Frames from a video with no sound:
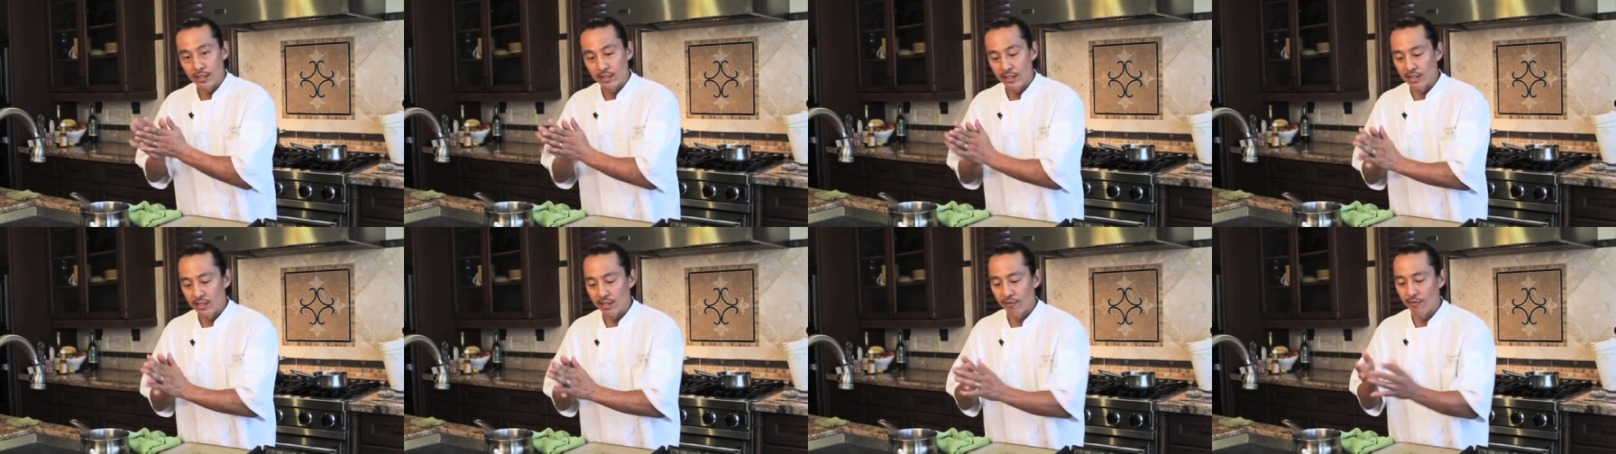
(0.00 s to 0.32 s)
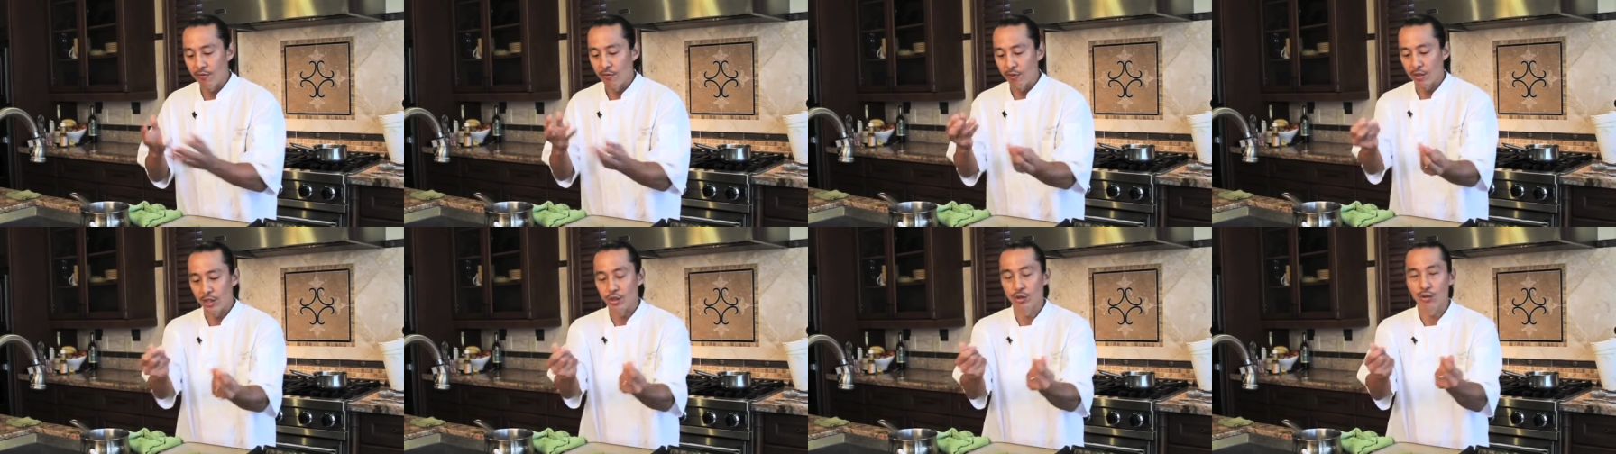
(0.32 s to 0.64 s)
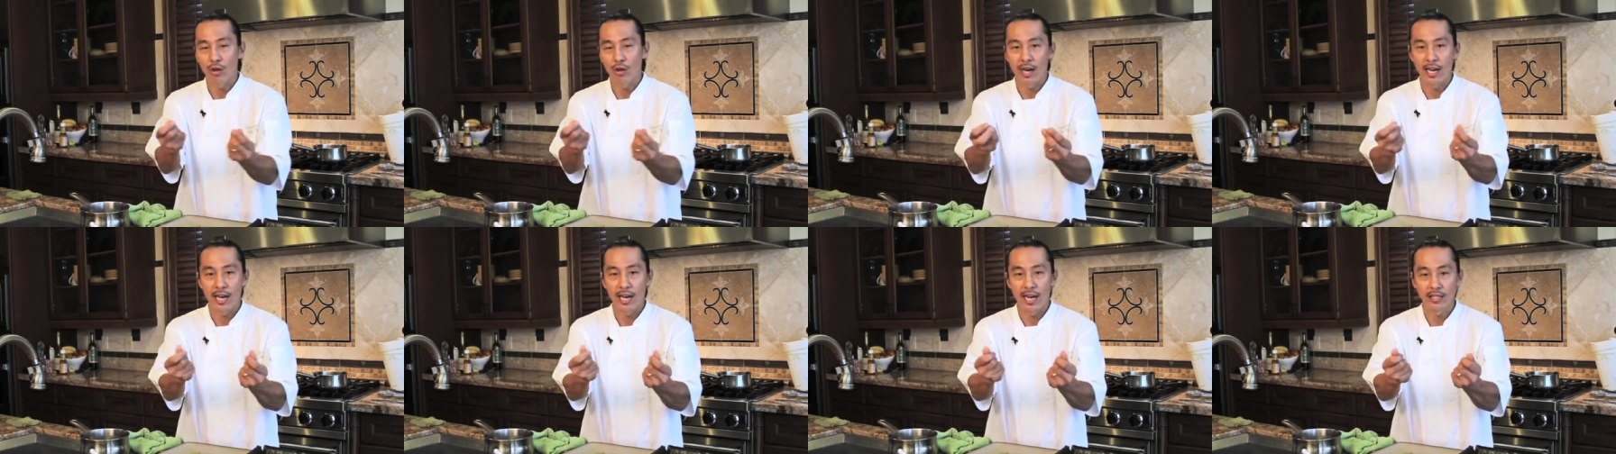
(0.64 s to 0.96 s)
Because if you with a
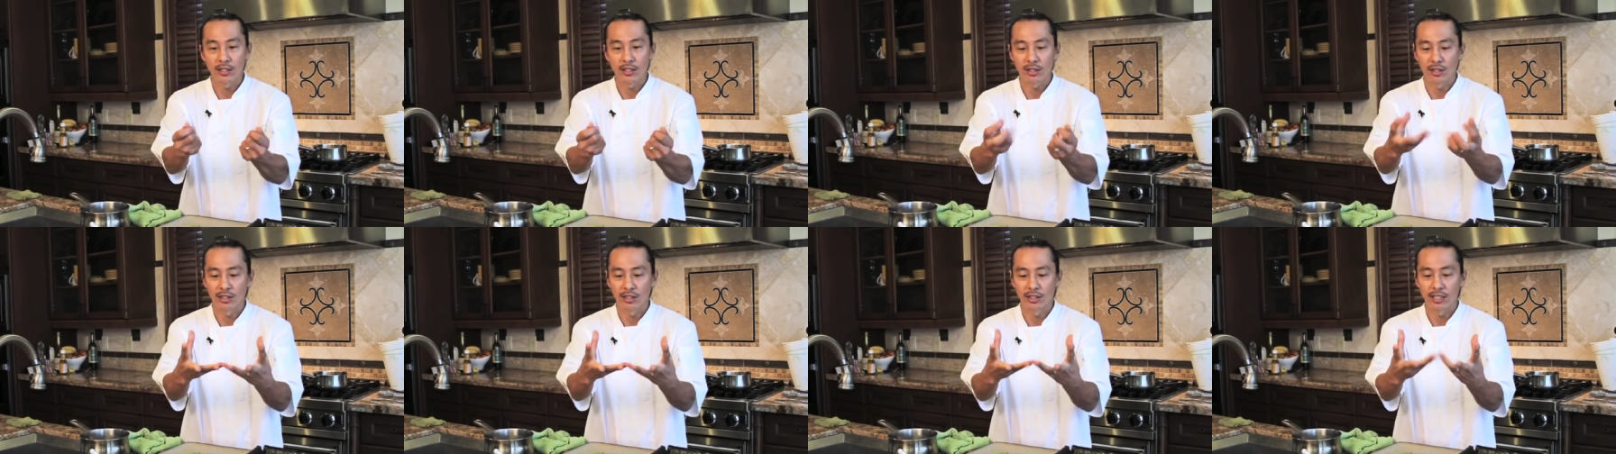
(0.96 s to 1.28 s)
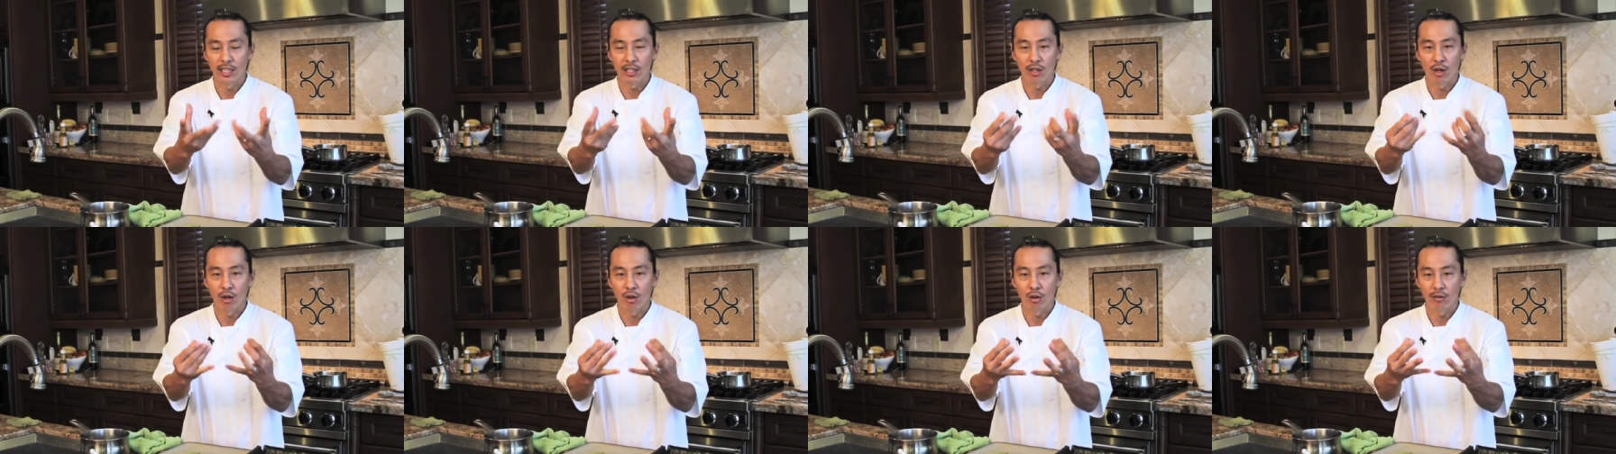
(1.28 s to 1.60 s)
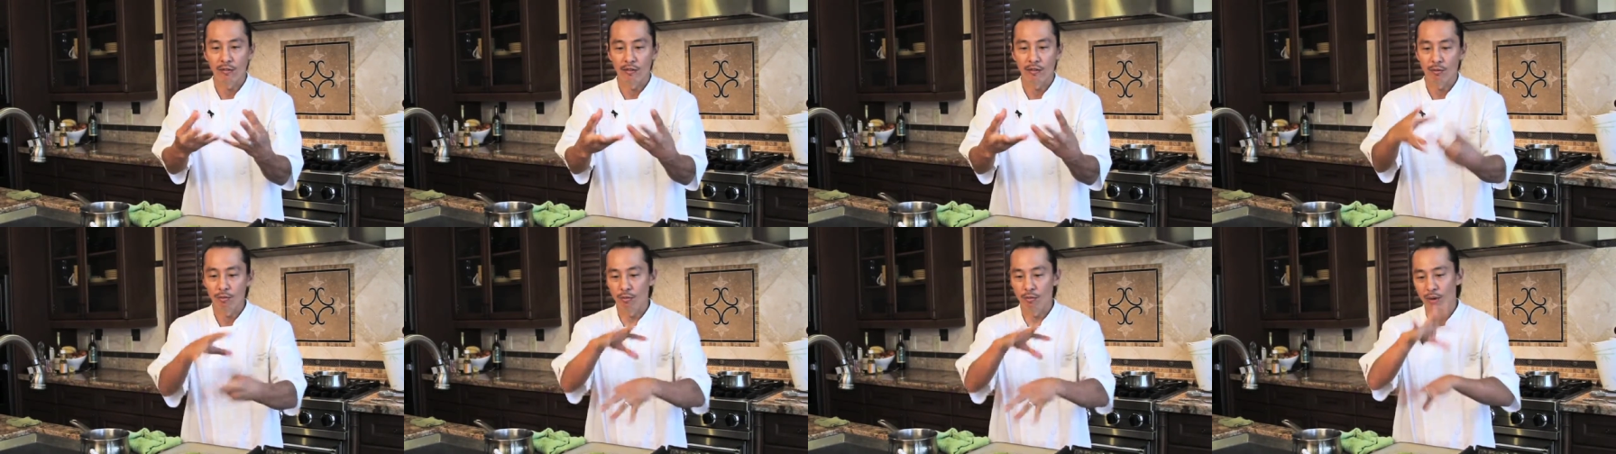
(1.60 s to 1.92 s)
dry hand, it's gonna stick all
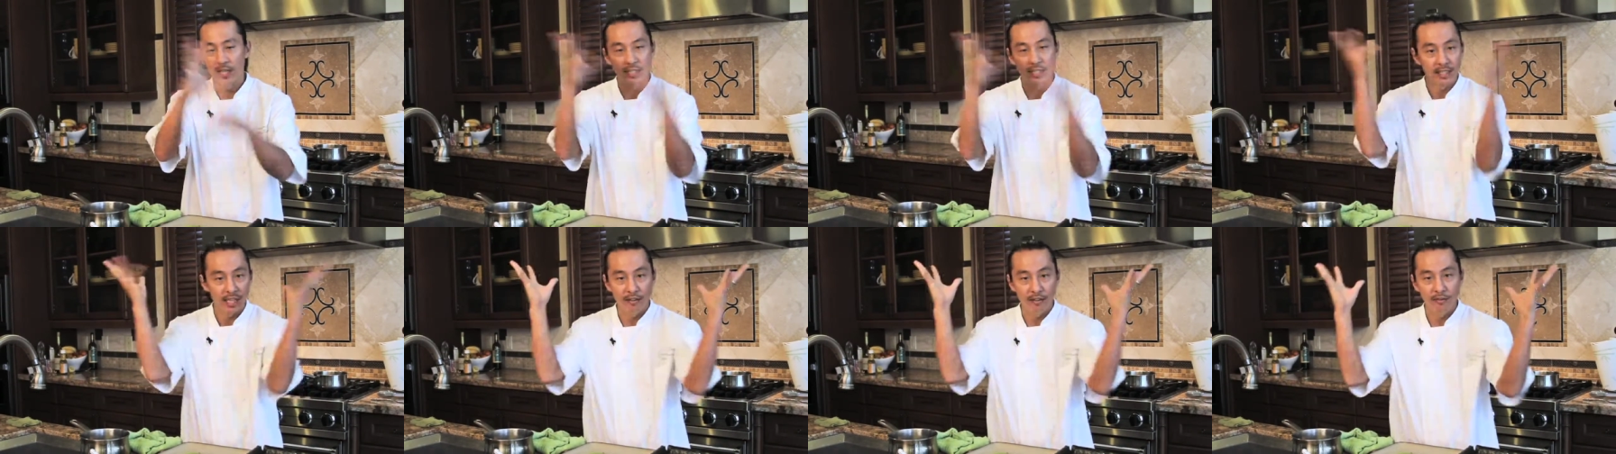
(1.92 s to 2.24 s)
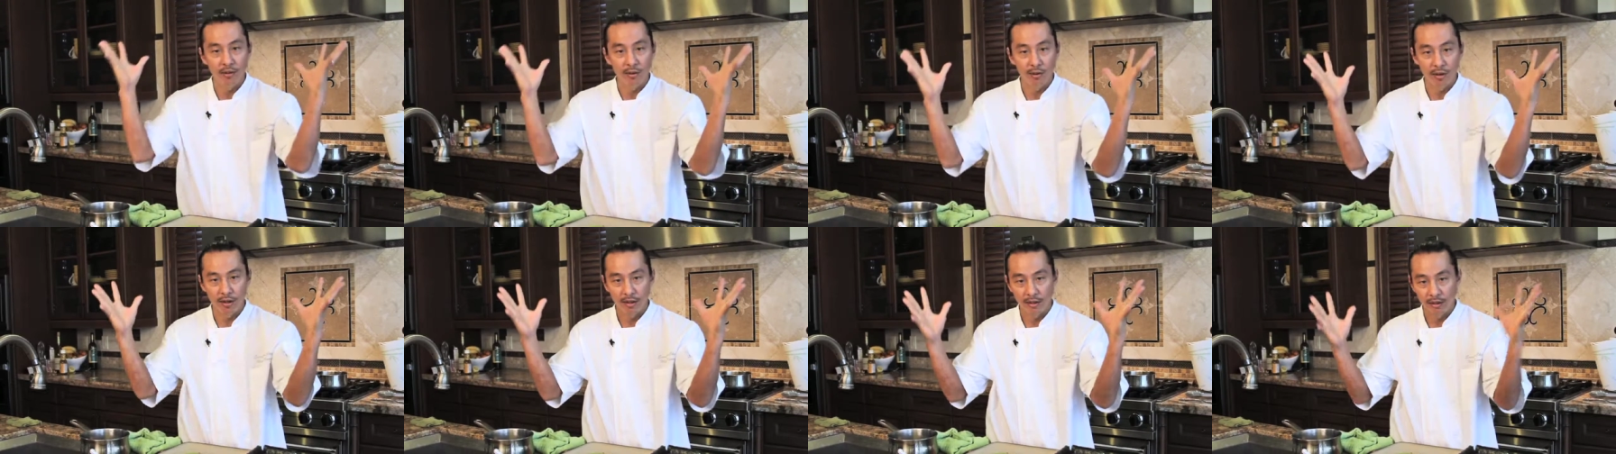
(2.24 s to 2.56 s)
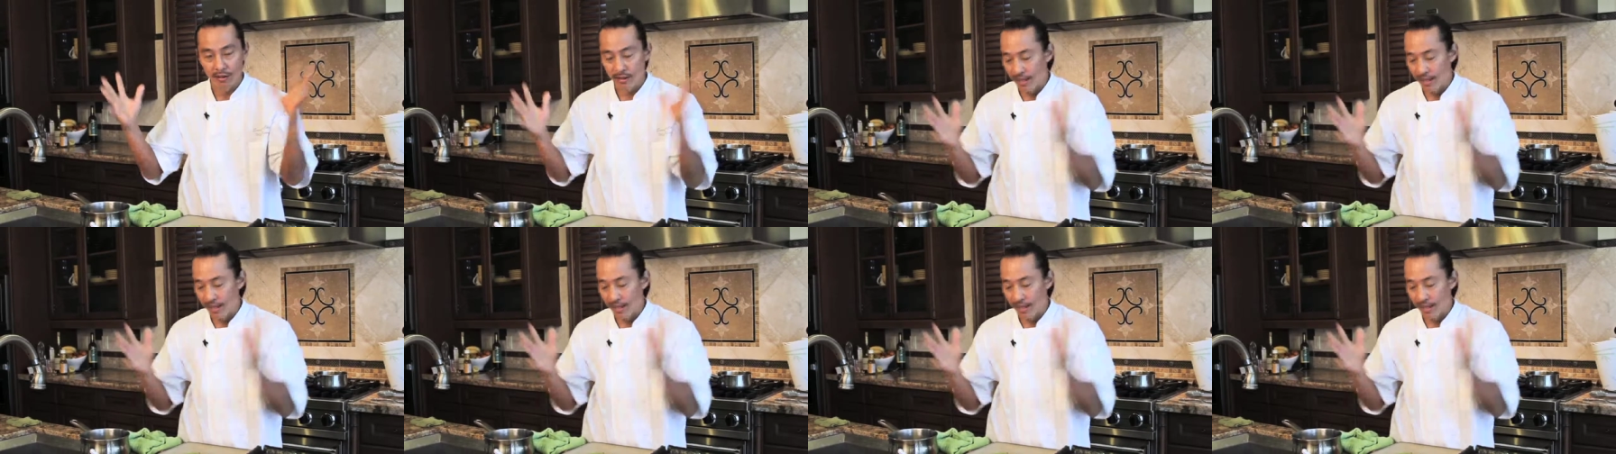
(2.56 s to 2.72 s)
of your rice everywhere,